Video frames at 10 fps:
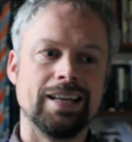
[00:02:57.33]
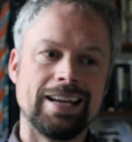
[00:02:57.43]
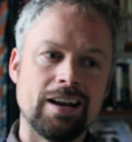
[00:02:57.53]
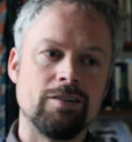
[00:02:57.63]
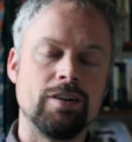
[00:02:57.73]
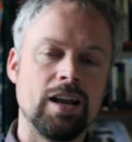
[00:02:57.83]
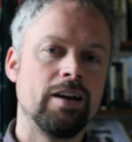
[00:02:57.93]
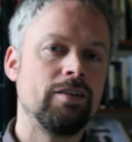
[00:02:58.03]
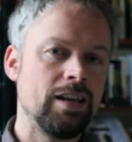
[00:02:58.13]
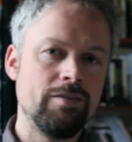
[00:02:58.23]
they cannot
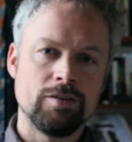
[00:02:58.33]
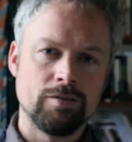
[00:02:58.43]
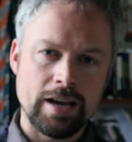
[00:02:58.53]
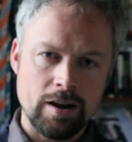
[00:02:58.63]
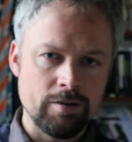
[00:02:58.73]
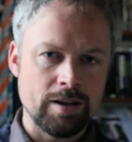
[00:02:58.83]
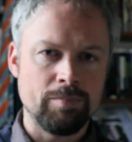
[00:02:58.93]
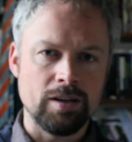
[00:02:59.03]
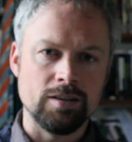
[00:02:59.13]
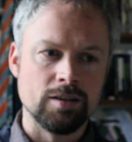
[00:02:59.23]
rely even on their own
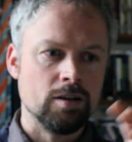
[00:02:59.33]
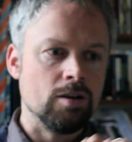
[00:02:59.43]
MPs